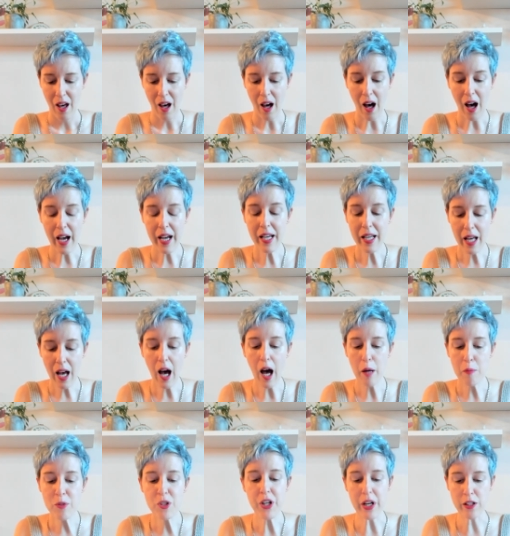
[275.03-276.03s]

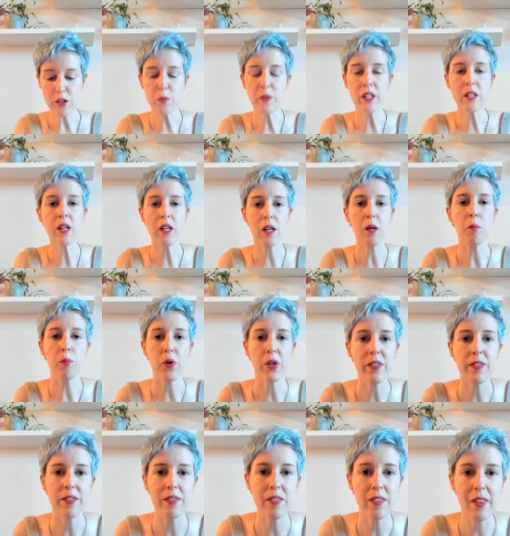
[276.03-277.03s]
I'm genuinely
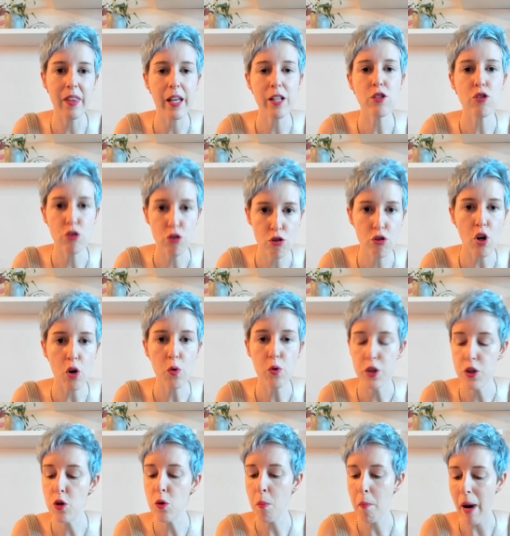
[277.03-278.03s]
gonna show
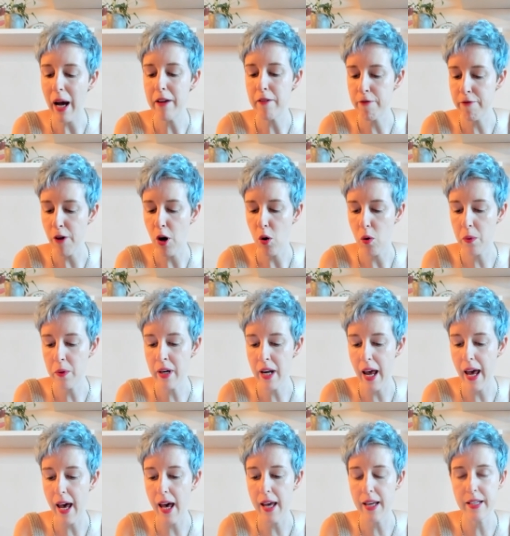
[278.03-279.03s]
you my
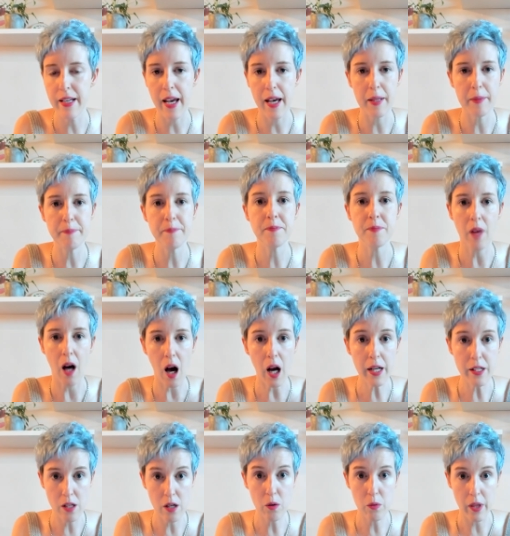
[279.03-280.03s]
phone, and yet I
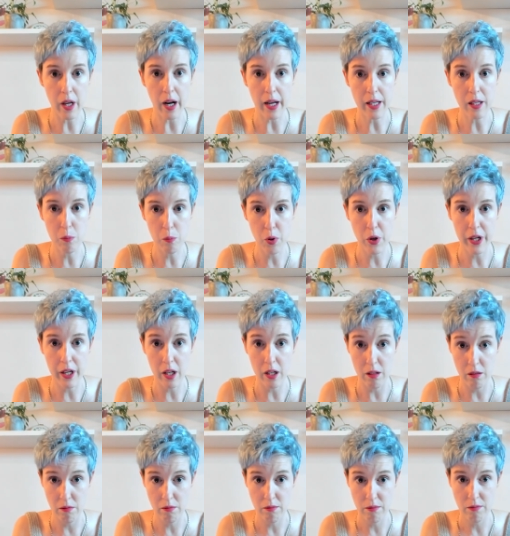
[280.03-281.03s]
know that I can put
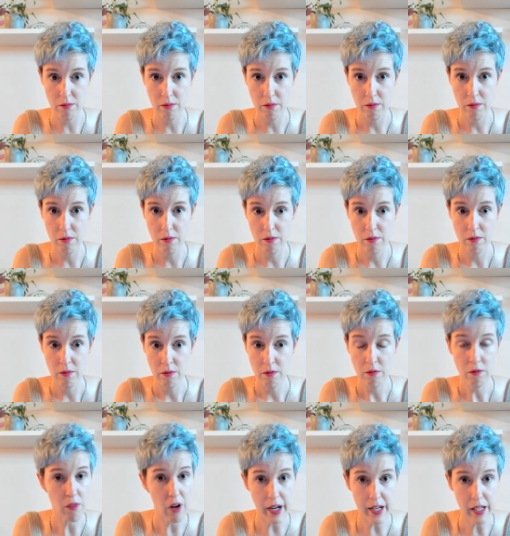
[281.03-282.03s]
it
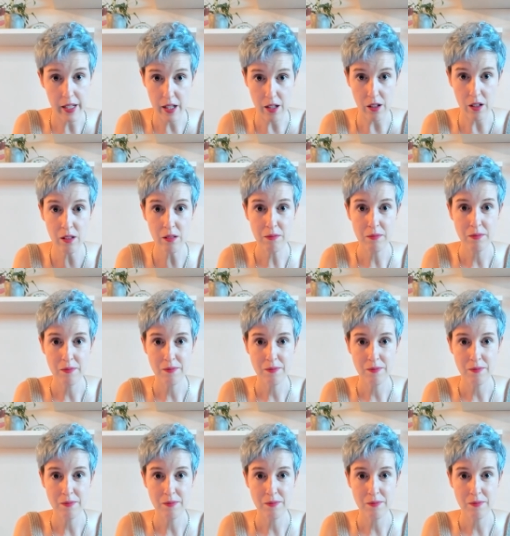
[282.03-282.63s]
right here.